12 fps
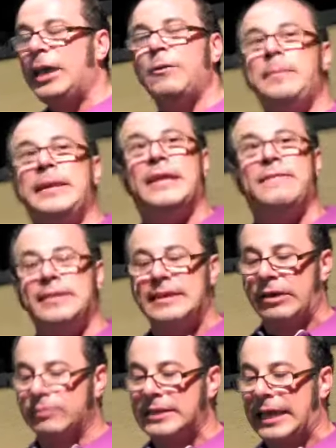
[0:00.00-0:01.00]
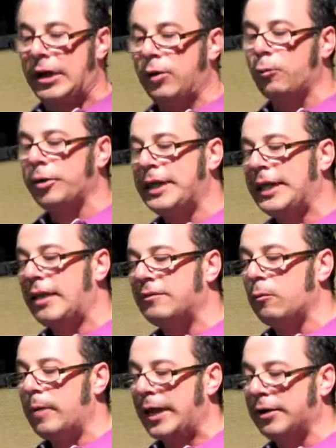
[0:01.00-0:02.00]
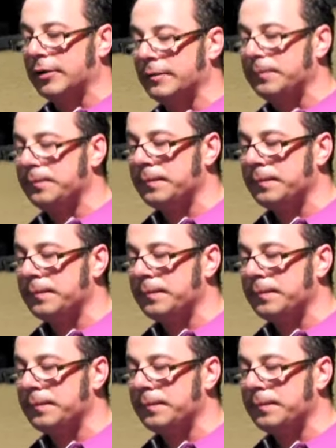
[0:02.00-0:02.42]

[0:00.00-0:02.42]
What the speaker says: he would be living downtown working as a waiter.